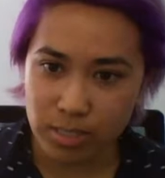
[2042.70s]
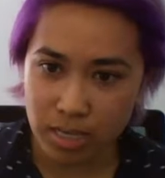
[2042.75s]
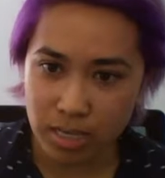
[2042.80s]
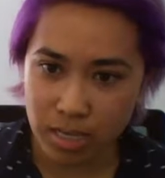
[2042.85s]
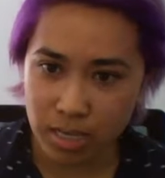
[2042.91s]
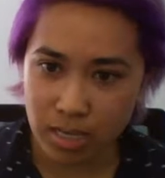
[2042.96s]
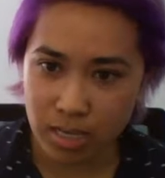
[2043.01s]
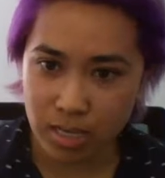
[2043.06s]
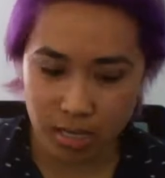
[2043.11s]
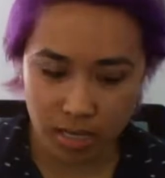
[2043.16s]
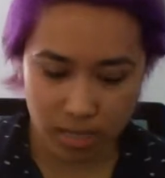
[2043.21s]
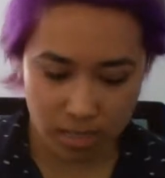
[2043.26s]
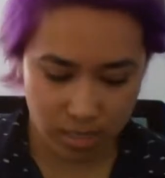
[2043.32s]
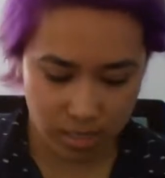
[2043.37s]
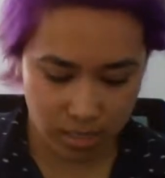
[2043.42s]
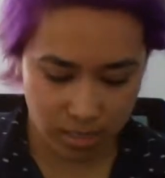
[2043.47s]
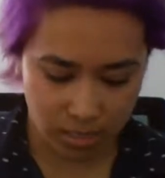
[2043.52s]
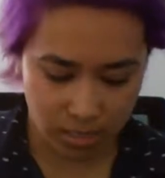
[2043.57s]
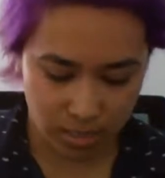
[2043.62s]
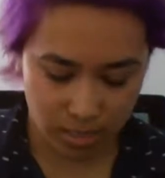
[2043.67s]
getting
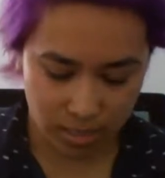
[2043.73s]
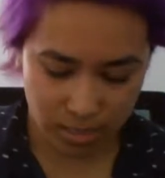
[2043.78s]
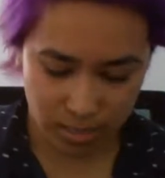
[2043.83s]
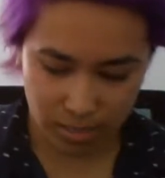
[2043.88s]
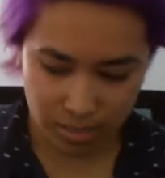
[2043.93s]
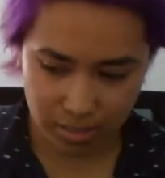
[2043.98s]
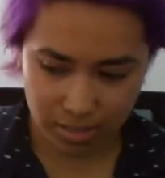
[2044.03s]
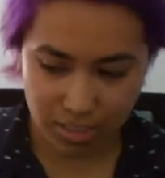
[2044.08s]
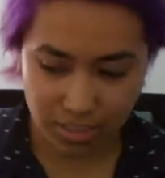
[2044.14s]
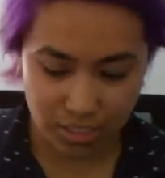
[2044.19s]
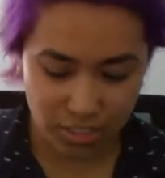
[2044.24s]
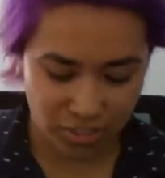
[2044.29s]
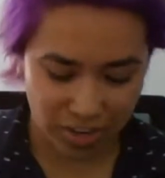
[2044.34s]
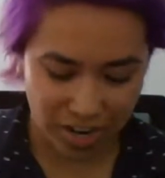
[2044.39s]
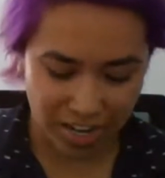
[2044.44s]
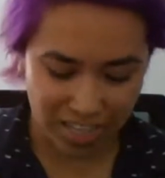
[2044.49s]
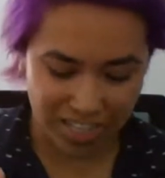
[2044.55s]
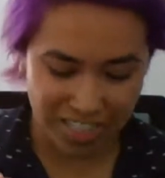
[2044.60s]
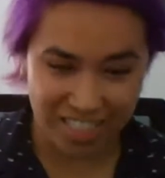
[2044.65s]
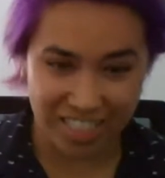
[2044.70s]

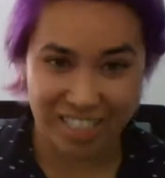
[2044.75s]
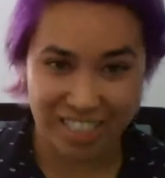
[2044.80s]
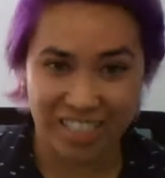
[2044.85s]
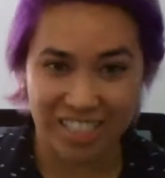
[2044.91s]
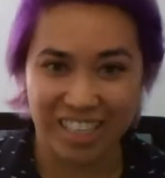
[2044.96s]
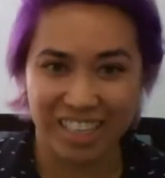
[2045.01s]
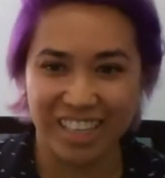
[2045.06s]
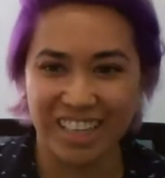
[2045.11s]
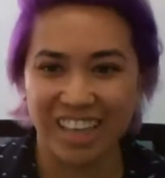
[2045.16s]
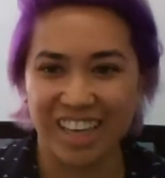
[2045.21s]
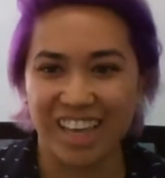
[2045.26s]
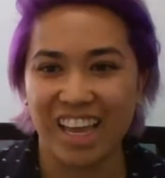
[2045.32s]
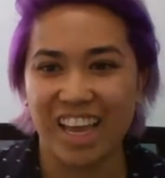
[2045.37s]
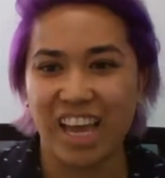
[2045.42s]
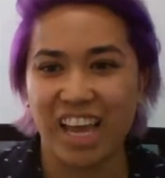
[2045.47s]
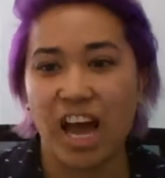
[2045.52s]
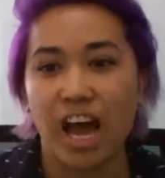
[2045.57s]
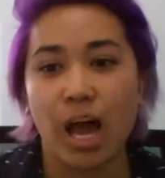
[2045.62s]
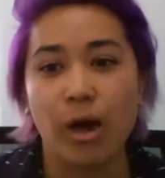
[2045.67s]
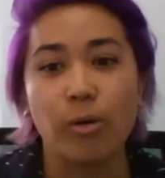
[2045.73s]
distracted.
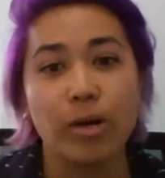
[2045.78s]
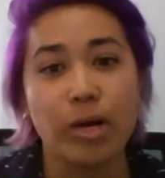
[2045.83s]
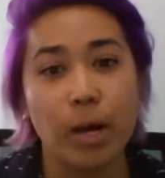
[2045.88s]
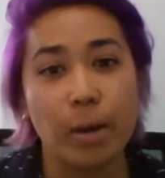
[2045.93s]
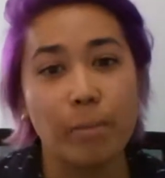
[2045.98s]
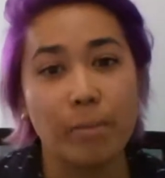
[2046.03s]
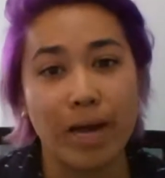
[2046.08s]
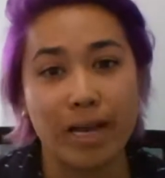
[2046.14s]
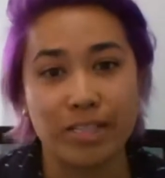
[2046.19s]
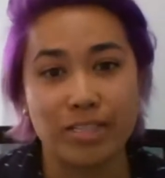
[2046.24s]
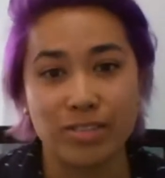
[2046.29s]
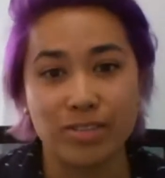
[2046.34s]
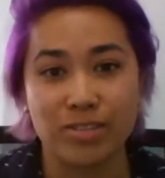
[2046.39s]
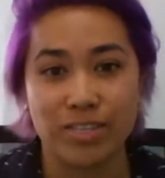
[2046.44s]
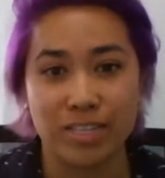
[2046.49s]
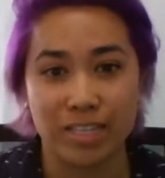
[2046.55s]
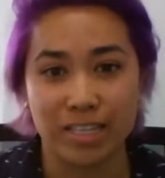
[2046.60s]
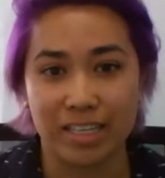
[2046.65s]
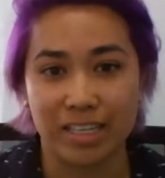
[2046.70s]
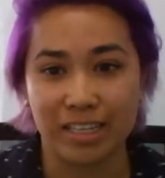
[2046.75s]
I will come back to you,
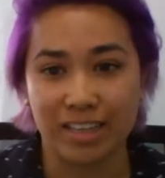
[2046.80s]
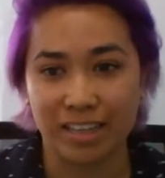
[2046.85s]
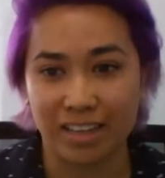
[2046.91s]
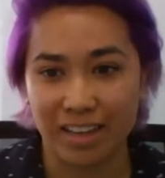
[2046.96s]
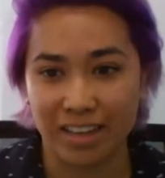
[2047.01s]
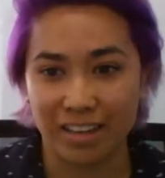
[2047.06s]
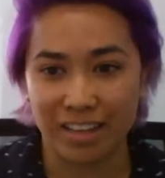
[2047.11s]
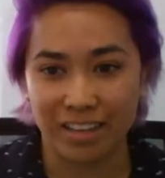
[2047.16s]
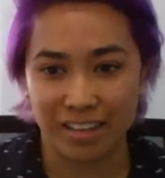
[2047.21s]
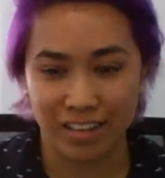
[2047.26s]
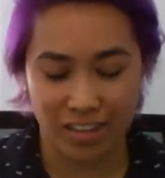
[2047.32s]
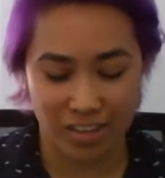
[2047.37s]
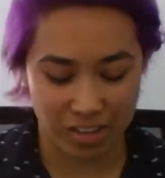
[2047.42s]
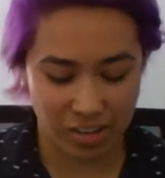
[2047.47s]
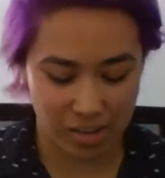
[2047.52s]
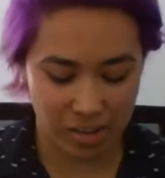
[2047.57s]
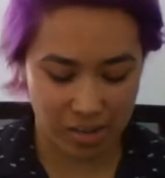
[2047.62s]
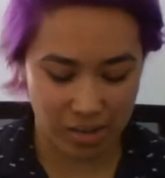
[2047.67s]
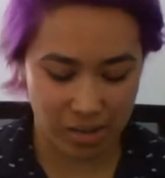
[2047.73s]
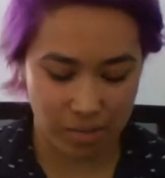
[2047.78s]
Sunny Ileana,
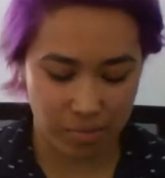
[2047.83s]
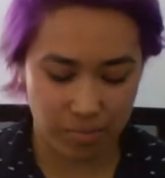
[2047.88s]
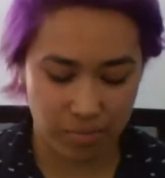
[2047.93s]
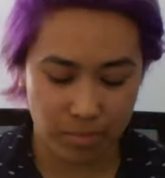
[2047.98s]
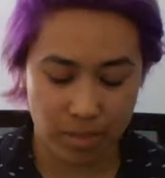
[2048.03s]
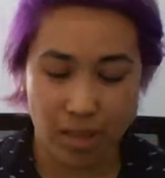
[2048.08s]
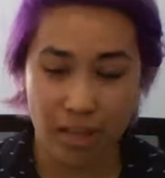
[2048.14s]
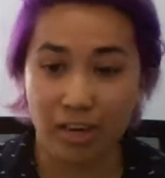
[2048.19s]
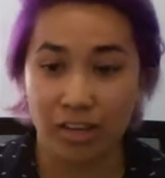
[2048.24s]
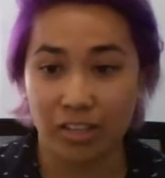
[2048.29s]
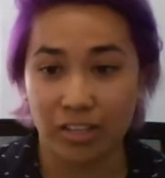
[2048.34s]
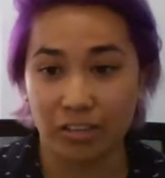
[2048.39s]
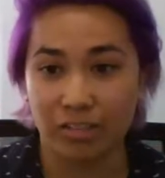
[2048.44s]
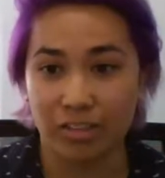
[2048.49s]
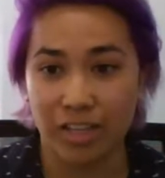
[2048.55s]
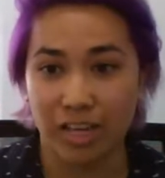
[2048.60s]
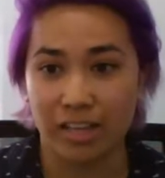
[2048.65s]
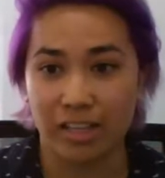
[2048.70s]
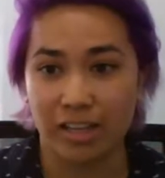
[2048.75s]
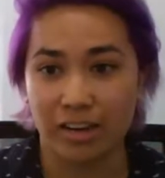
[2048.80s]
and I'll give you
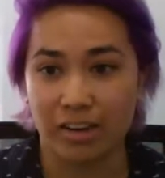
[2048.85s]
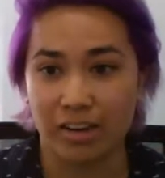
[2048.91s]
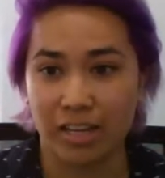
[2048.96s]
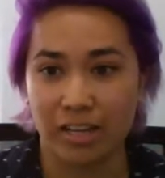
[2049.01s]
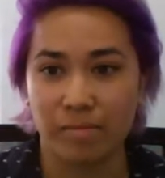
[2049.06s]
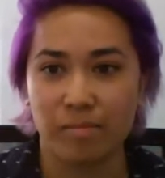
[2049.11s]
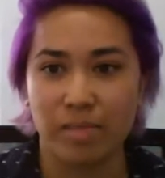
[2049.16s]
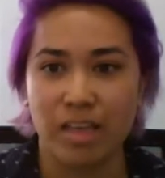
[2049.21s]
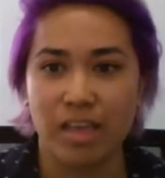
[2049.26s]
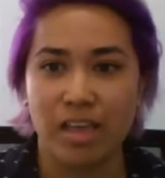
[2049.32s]
that clarity.